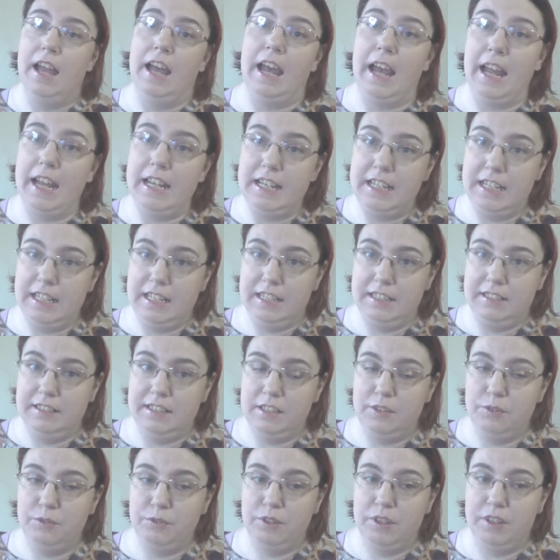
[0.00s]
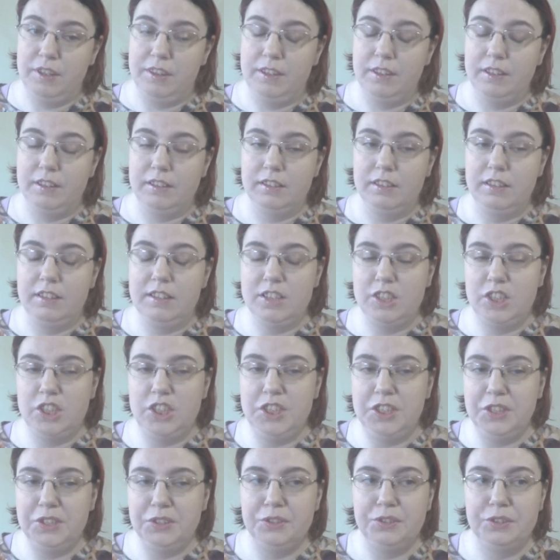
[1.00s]
I need to get done with this
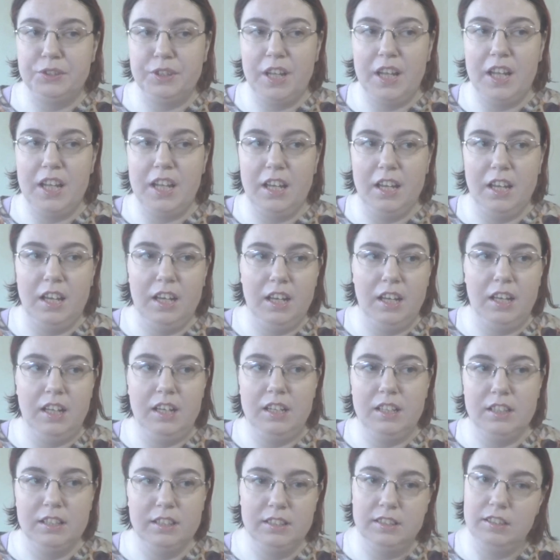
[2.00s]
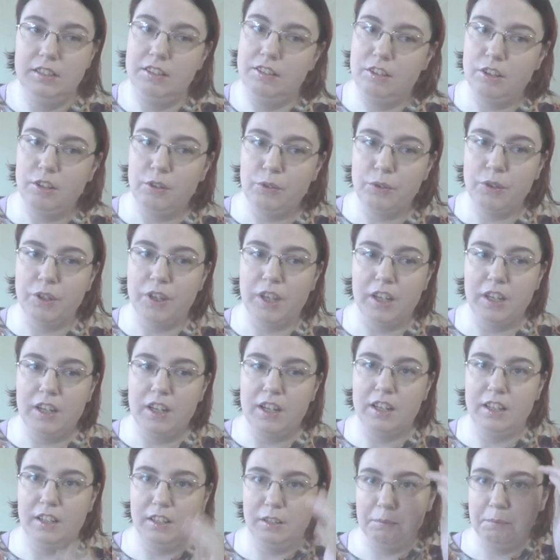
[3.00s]
year and still working
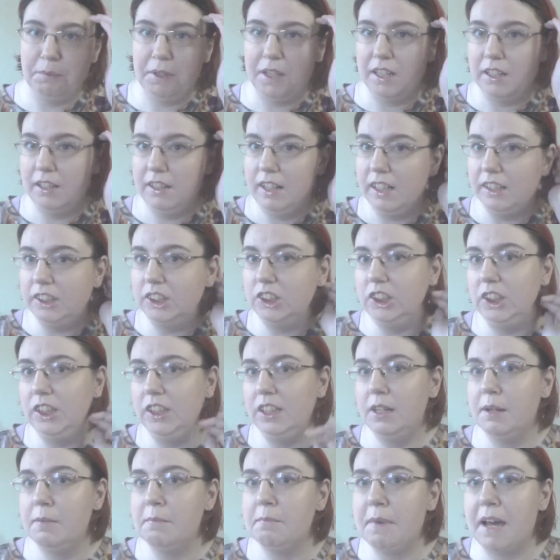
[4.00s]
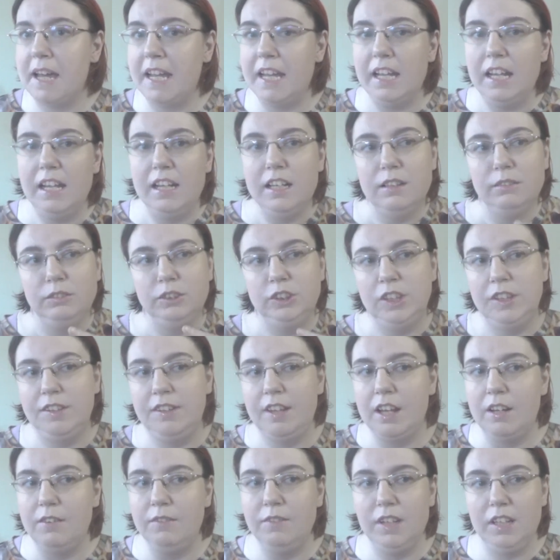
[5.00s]
on it, because next year I might end up just
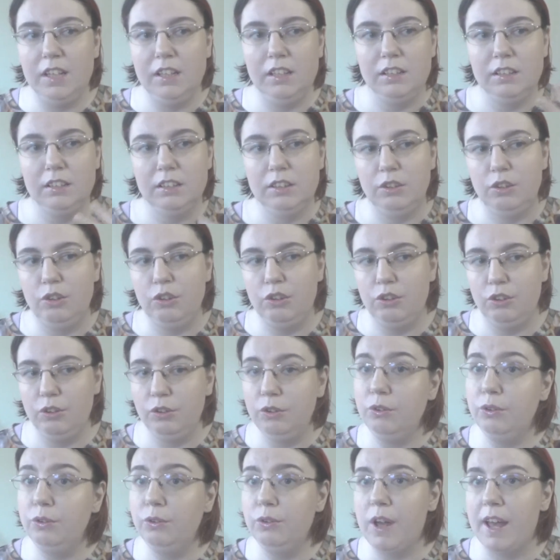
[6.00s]
having 2